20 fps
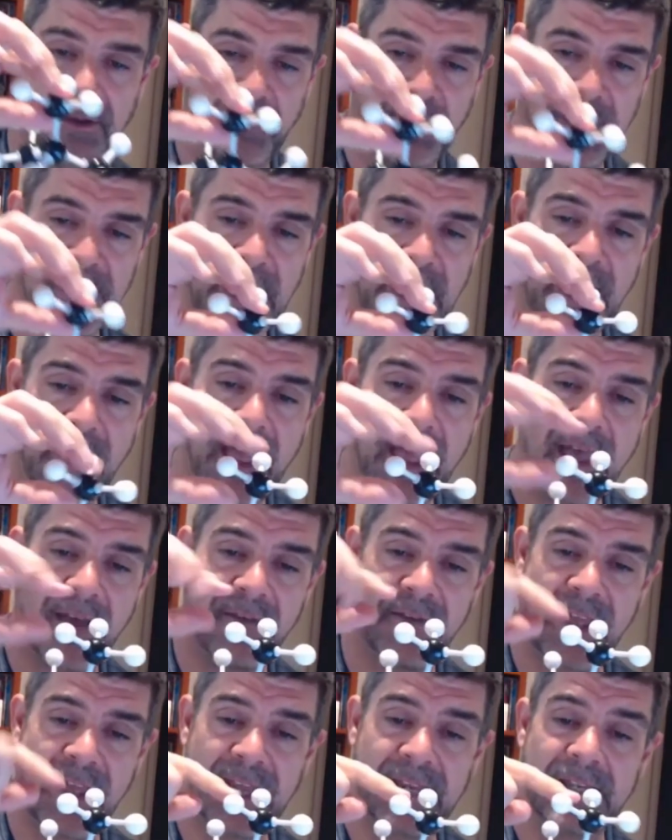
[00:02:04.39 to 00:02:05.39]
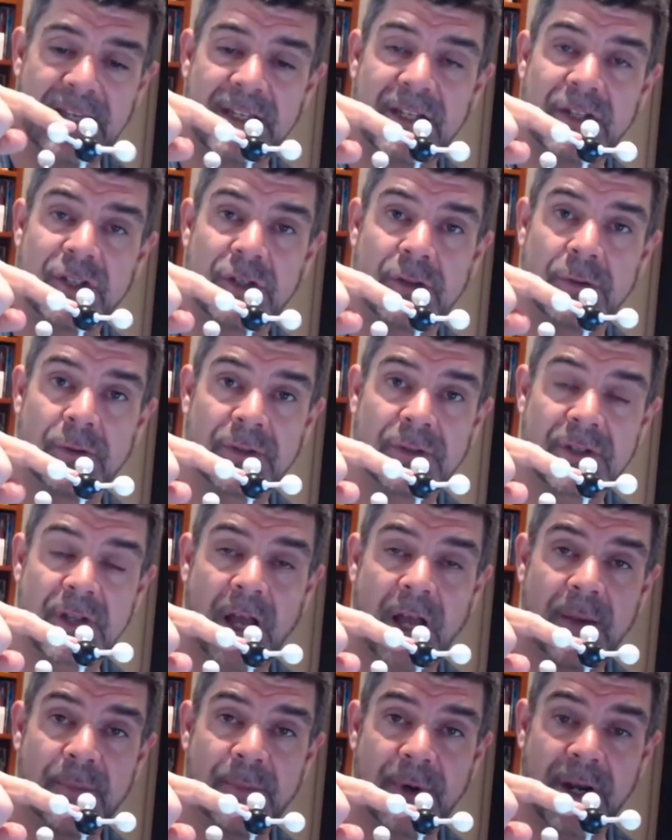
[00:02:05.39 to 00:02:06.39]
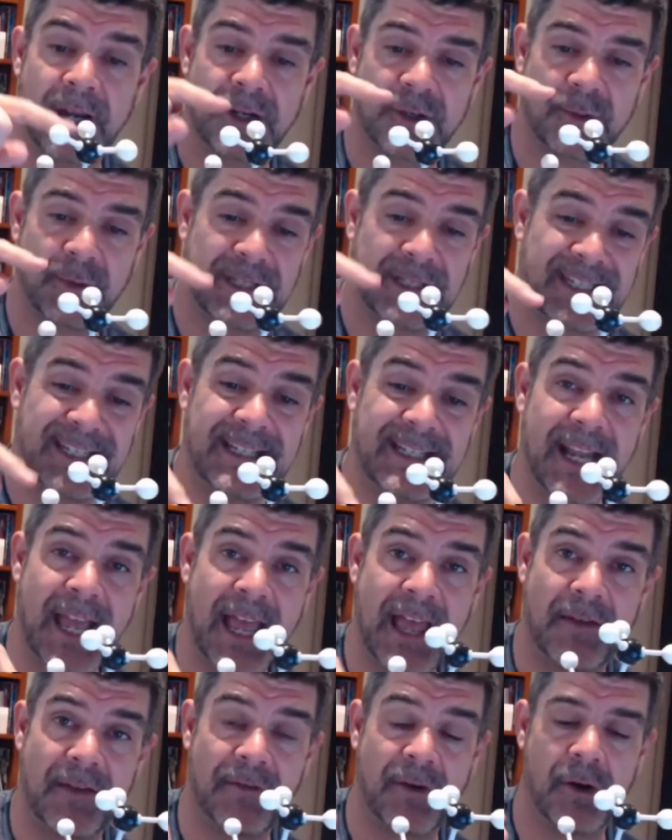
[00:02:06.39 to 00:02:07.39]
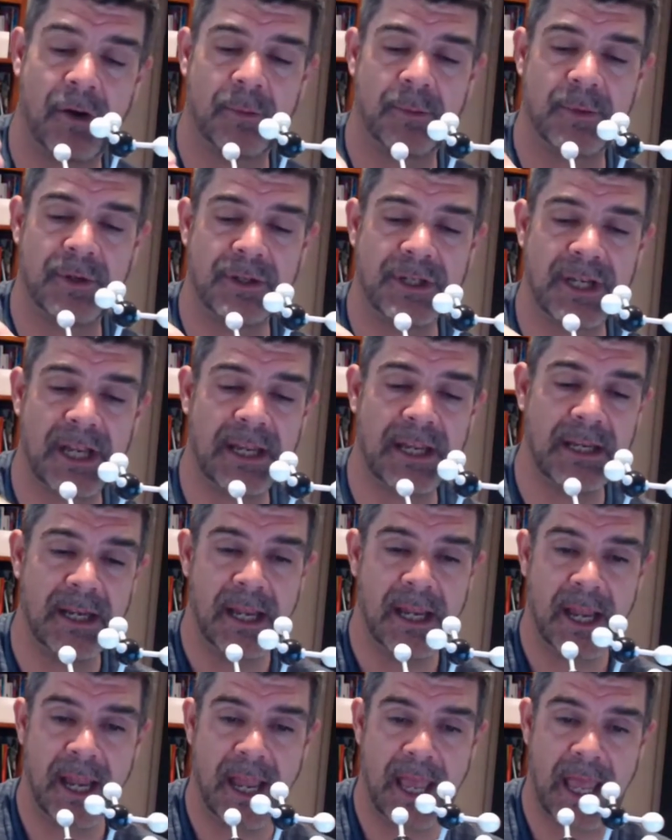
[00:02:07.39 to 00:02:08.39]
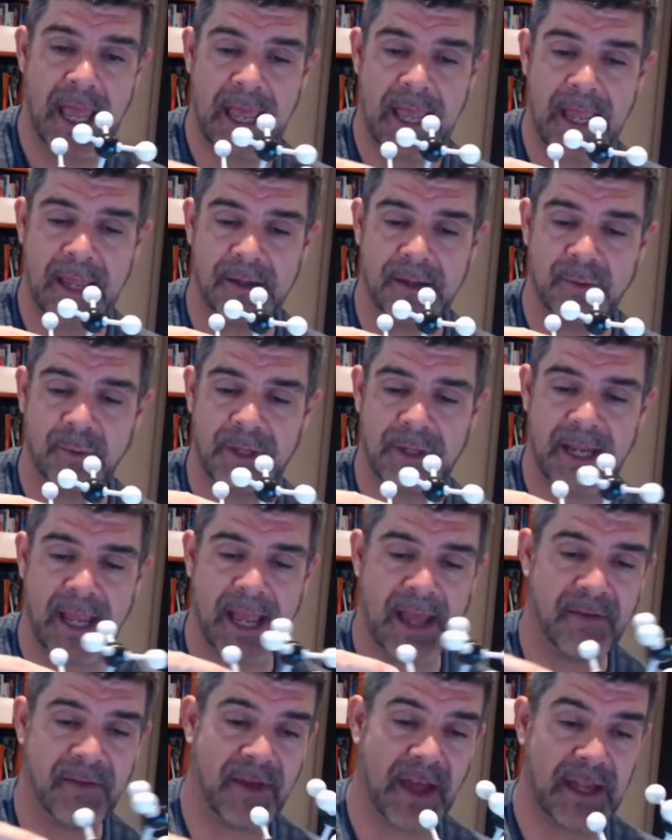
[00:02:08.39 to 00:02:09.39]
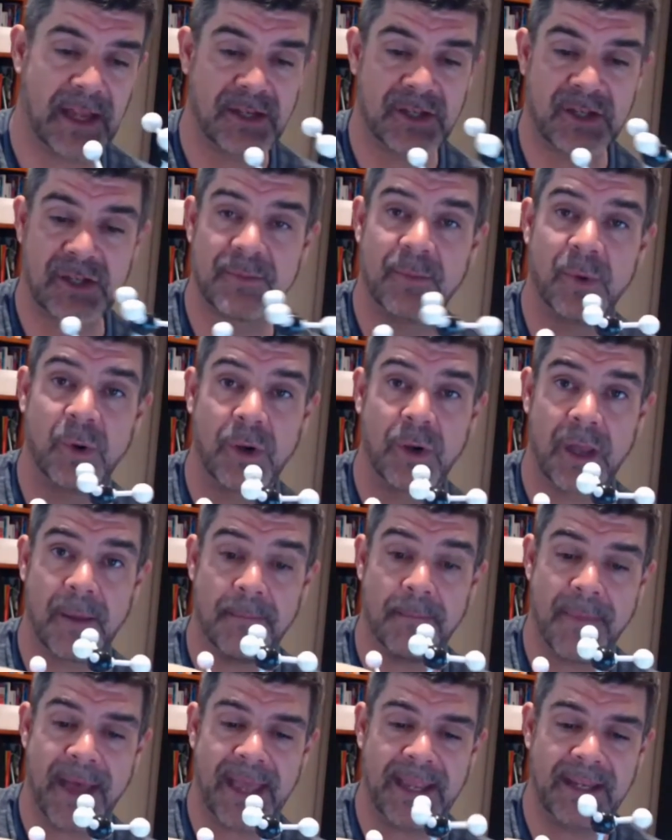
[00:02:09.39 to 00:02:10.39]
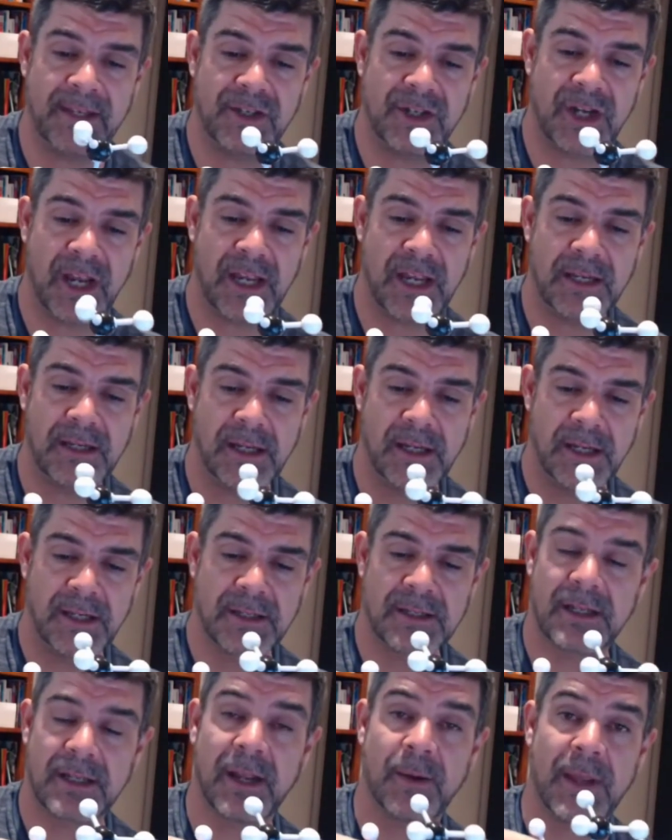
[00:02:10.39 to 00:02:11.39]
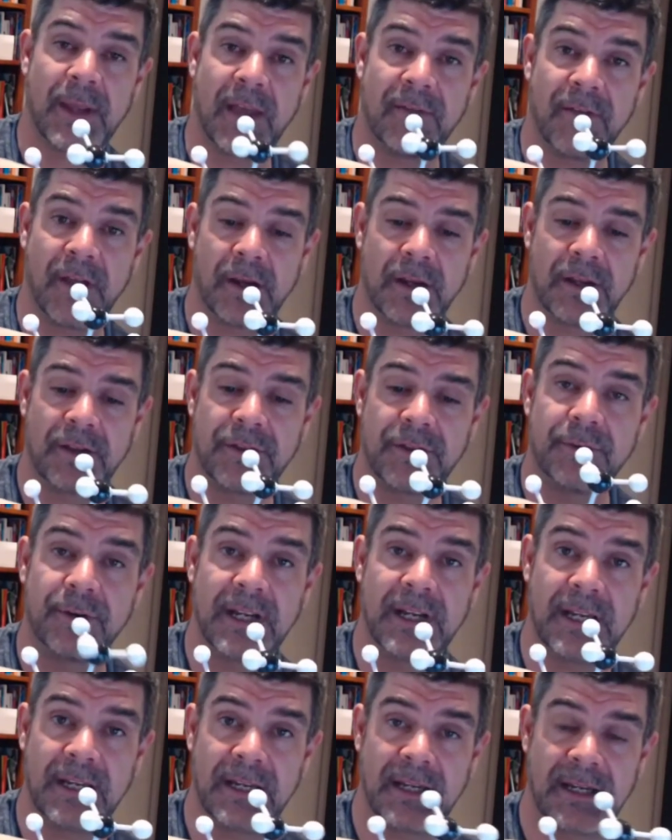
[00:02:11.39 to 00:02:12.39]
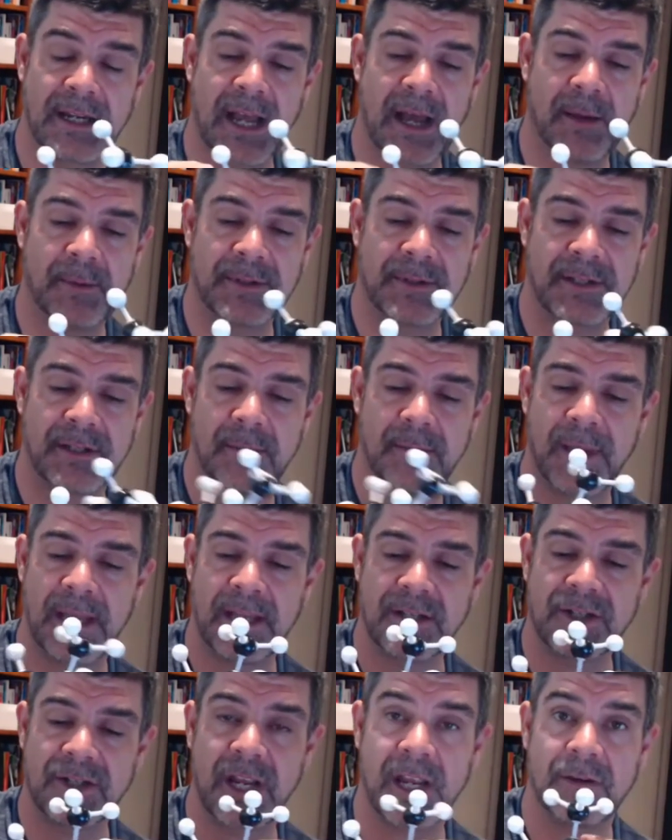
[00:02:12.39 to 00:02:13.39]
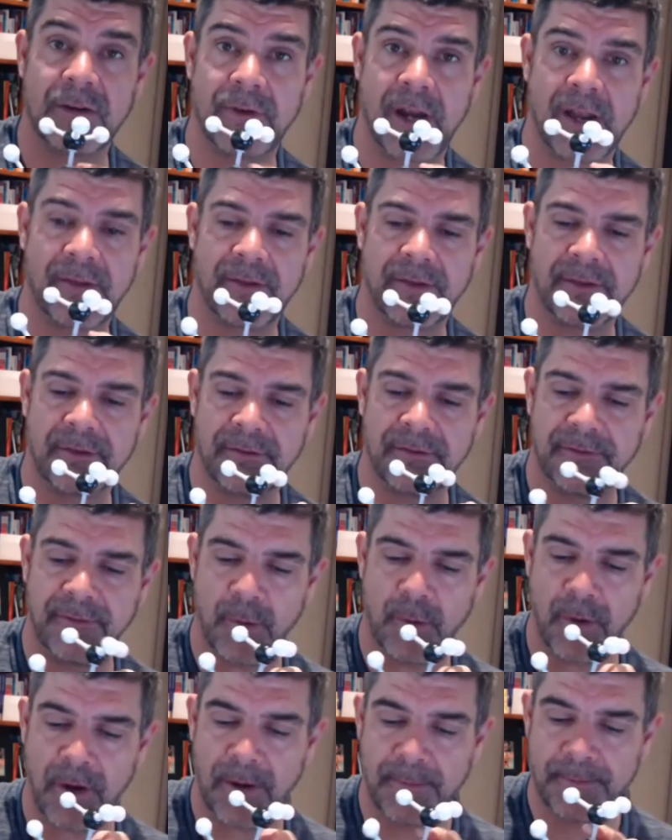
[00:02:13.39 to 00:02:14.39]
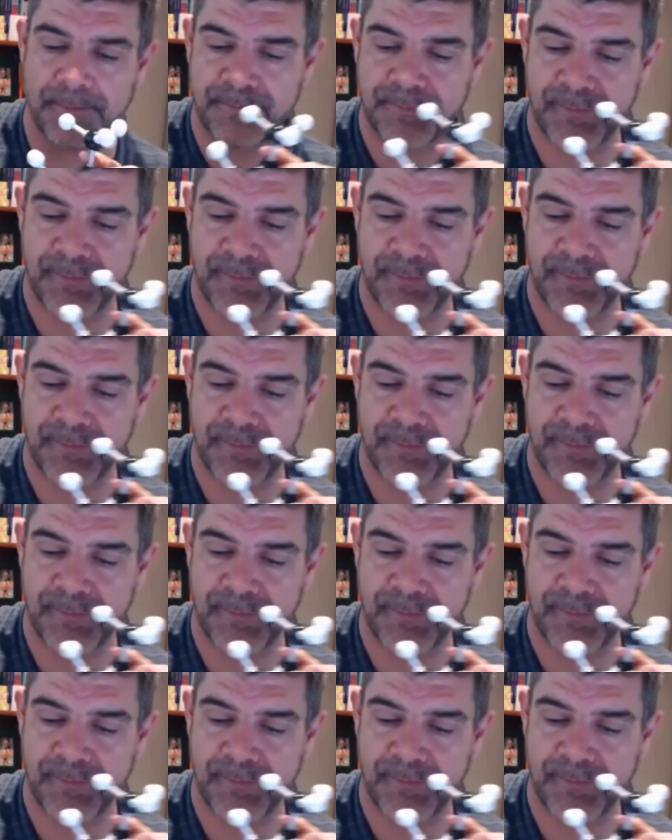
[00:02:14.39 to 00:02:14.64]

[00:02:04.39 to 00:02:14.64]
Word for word: We now have an additional side branch we didn't have on butane, and we have a smaller main chain. So now we have only three carbons in the main chain rather than four.